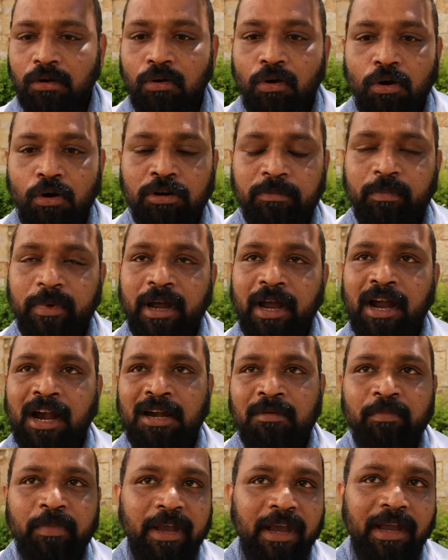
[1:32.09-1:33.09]

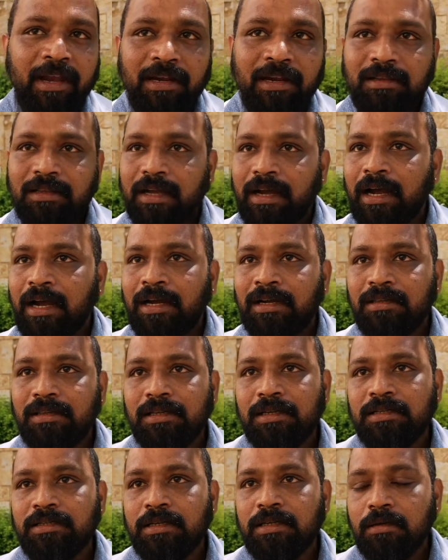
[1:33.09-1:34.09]
notepad, pen, that,
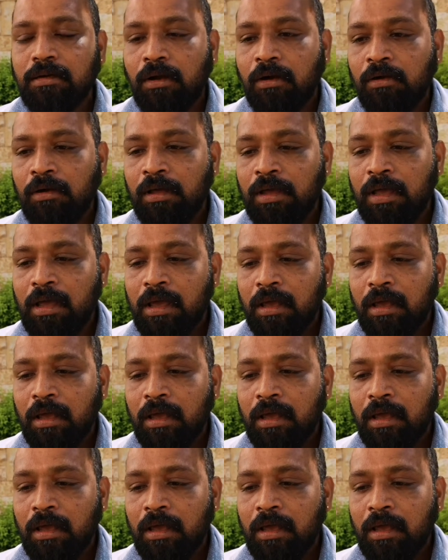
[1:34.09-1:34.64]
this and all.